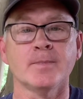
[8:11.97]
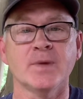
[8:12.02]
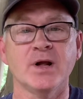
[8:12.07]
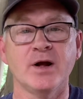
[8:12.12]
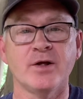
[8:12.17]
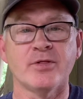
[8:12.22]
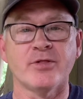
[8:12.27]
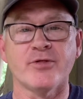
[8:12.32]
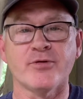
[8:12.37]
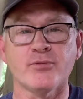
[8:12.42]

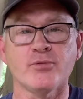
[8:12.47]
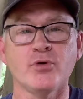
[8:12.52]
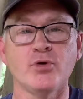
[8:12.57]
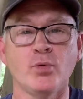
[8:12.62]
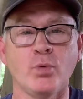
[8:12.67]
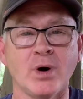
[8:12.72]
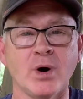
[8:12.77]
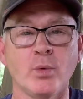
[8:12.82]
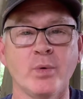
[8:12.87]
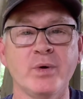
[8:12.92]
and through
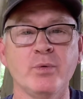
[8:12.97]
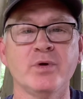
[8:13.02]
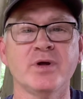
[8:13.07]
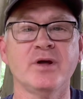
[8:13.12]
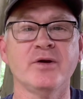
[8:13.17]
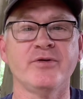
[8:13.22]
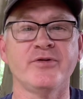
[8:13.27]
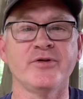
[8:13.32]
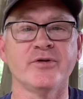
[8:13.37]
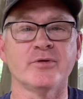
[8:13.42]
what we would
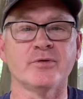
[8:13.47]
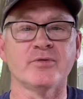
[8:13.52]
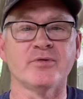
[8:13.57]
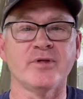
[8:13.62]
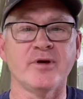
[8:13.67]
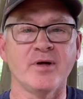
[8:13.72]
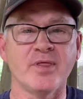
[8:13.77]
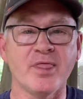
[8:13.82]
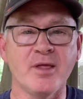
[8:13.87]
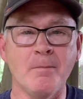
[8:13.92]
consider
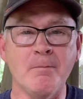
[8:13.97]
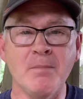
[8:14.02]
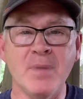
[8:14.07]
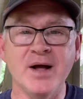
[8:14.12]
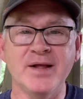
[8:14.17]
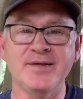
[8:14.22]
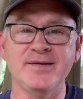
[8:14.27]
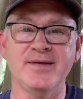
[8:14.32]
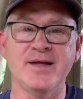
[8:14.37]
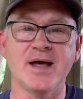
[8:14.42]
the
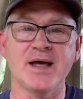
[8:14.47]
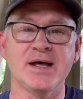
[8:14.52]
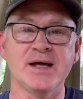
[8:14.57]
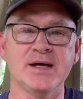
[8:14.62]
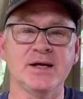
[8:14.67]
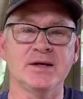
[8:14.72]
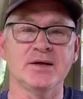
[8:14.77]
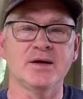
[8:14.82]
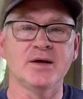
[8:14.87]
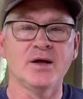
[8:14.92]

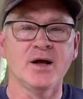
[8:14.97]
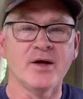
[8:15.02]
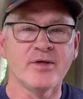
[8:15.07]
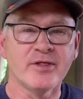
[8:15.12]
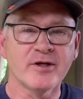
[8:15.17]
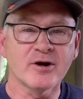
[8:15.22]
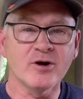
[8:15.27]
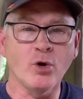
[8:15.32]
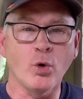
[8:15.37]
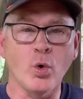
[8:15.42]
mundane,
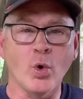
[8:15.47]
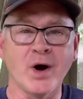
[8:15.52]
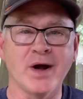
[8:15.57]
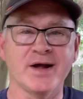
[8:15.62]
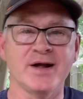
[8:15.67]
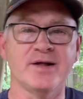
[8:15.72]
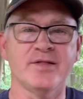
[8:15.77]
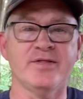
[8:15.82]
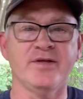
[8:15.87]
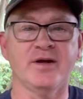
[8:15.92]
the
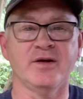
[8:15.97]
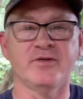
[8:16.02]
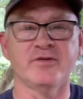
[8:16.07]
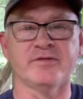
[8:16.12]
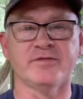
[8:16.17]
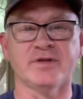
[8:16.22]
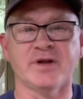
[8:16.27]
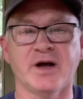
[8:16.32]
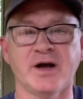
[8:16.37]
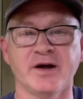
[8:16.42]
quiet things
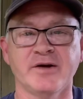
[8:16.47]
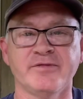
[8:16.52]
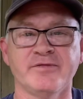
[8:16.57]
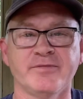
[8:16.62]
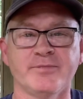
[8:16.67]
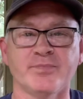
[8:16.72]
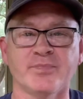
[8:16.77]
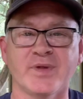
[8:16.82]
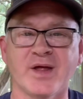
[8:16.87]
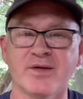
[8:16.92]
of life,
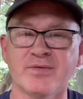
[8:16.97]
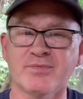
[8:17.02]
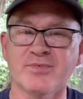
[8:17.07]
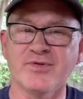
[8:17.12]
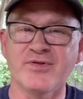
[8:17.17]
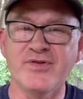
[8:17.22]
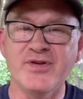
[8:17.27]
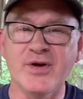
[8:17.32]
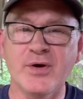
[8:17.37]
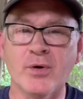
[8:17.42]
that
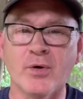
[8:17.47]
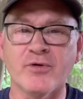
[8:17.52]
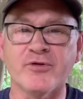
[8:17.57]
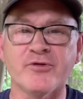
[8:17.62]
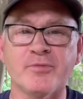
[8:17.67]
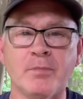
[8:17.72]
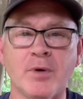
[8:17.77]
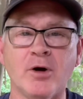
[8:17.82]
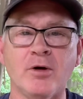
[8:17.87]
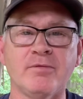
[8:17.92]
still
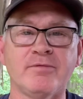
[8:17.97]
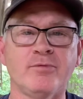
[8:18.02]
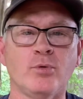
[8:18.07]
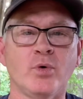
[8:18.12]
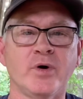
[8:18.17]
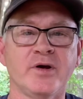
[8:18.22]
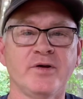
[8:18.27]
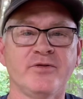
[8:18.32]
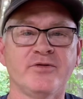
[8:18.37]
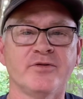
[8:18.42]
small
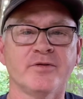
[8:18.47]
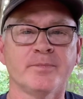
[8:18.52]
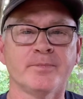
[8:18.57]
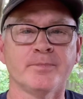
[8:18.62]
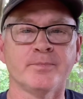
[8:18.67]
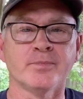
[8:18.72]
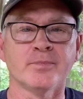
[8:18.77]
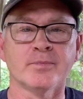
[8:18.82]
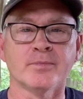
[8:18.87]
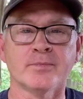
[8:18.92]
voice.
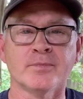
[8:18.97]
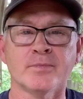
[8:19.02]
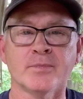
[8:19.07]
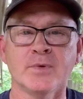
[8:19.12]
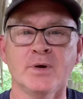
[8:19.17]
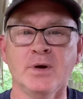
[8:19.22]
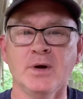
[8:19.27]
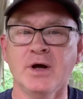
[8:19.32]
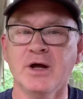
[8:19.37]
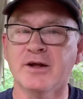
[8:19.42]

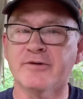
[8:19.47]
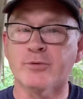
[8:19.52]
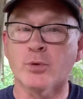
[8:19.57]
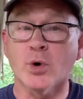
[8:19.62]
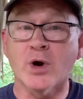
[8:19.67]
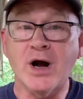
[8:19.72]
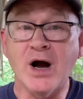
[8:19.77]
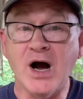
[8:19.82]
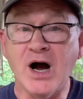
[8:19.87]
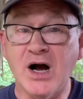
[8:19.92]
And if
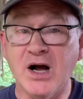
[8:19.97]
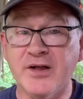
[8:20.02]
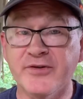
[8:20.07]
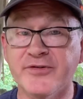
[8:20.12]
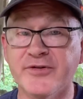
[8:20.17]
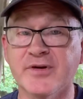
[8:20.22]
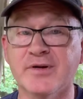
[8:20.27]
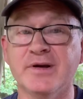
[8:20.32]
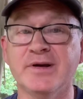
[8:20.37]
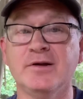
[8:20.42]
we're
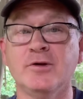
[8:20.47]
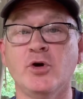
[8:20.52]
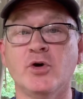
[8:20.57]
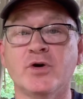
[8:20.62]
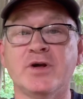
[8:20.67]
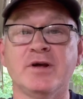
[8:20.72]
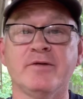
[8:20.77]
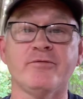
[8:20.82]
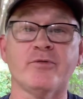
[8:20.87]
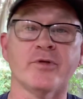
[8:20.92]
constantly
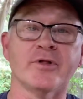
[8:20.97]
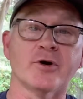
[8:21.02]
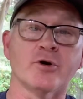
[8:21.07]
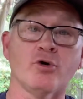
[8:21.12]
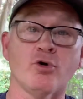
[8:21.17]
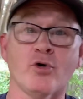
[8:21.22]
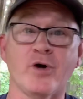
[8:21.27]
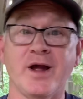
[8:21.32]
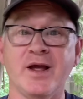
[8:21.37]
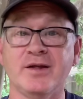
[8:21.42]
looking for the
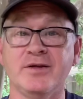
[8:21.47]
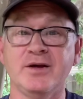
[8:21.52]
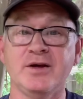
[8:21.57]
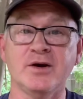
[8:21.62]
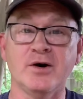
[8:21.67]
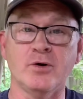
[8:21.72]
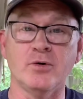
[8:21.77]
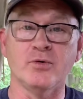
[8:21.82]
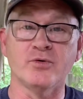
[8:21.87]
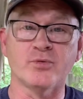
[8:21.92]

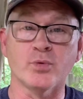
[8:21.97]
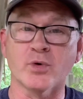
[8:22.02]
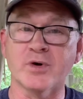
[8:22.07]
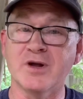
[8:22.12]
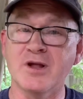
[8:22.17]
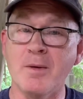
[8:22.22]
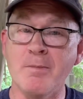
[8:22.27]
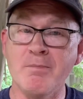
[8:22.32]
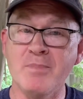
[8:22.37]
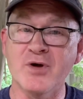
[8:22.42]
grandiose, we're
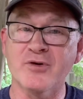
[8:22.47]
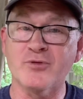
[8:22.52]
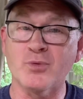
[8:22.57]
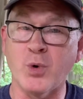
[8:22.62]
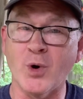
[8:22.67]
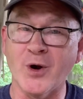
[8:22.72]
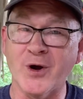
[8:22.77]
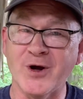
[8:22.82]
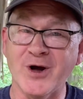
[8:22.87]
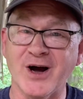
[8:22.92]
going to miss
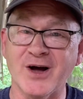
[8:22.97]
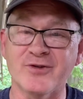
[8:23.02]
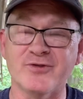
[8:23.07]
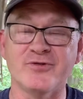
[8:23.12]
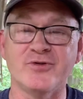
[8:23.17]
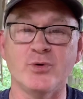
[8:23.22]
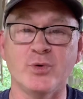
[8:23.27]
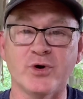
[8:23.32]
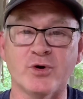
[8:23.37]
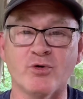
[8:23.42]
what God's
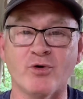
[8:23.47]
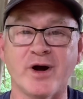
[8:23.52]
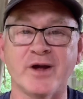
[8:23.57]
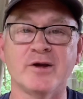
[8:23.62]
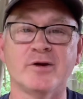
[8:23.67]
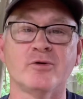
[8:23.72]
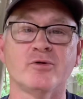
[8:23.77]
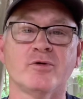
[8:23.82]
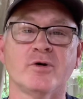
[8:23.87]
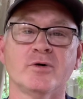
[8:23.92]
doing right
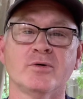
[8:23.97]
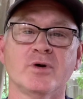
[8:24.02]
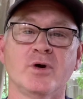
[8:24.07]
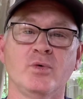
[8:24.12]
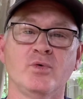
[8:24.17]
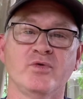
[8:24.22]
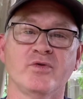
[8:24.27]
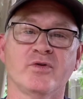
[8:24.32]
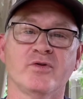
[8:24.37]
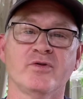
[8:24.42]
under our
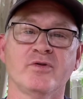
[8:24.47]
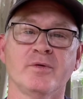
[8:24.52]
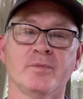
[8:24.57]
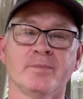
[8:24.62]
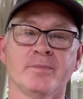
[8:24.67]
noses.